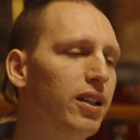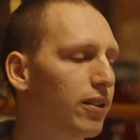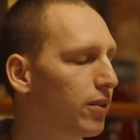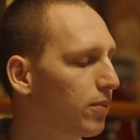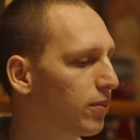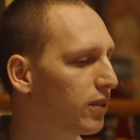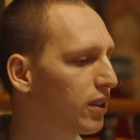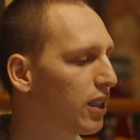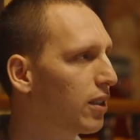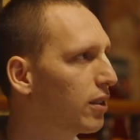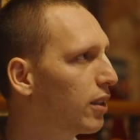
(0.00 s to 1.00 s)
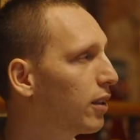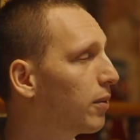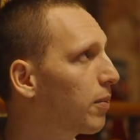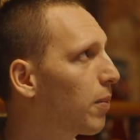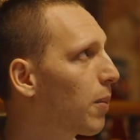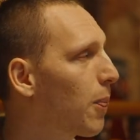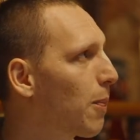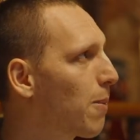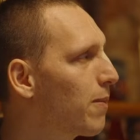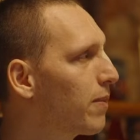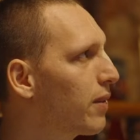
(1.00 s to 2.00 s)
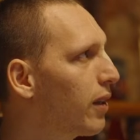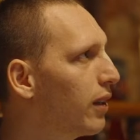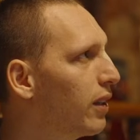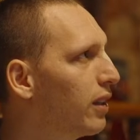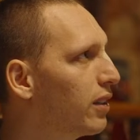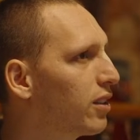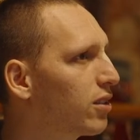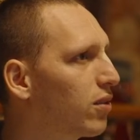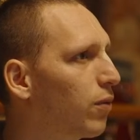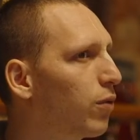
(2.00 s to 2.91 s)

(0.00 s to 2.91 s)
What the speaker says: There's